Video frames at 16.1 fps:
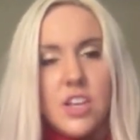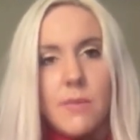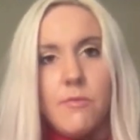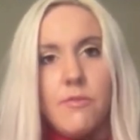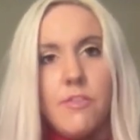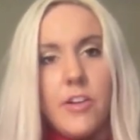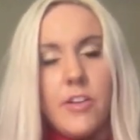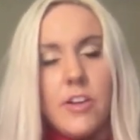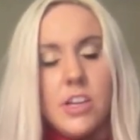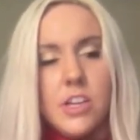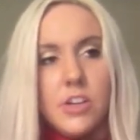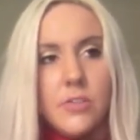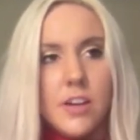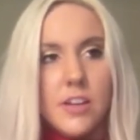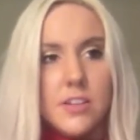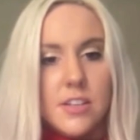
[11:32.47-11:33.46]
I'm very
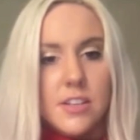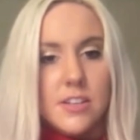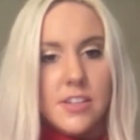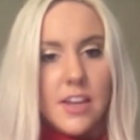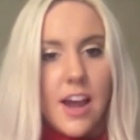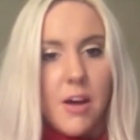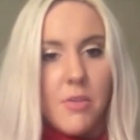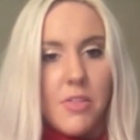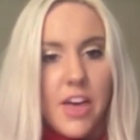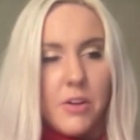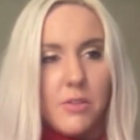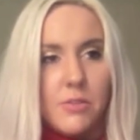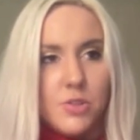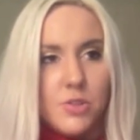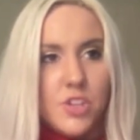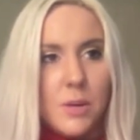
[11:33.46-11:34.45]
curious as to how that
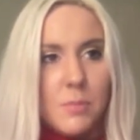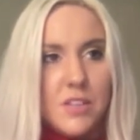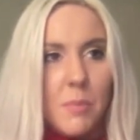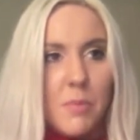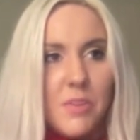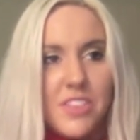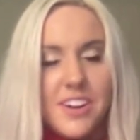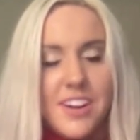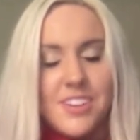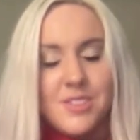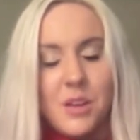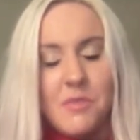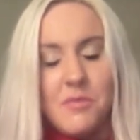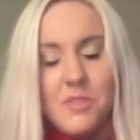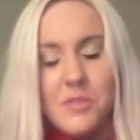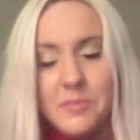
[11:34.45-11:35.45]
all shapes up at the
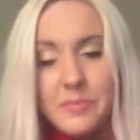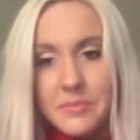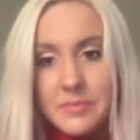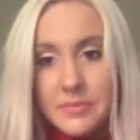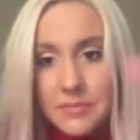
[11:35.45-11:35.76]
next level.